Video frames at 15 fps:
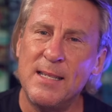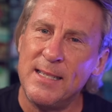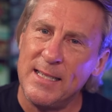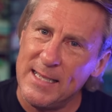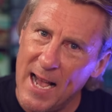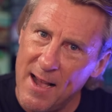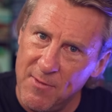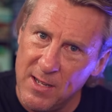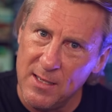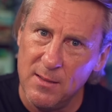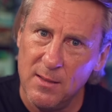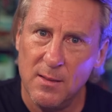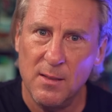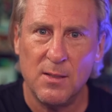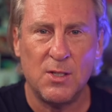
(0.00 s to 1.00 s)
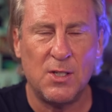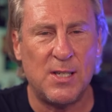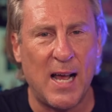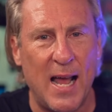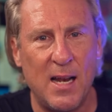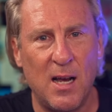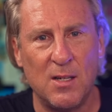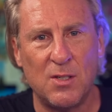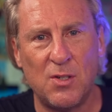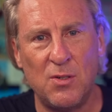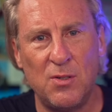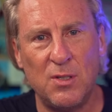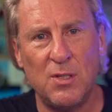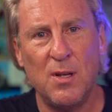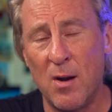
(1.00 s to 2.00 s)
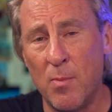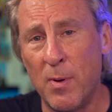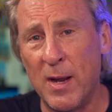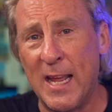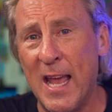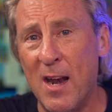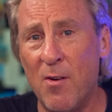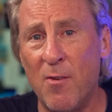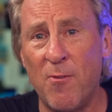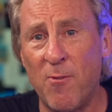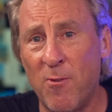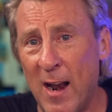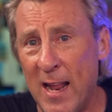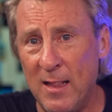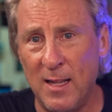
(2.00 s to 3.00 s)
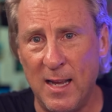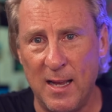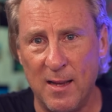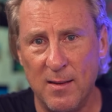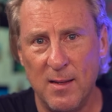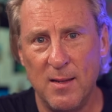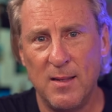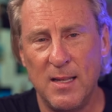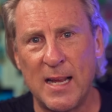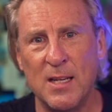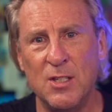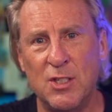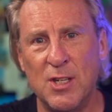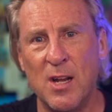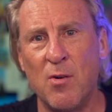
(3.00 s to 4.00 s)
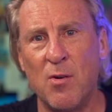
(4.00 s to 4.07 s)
these 7 side hustles that are beginner friendly, that can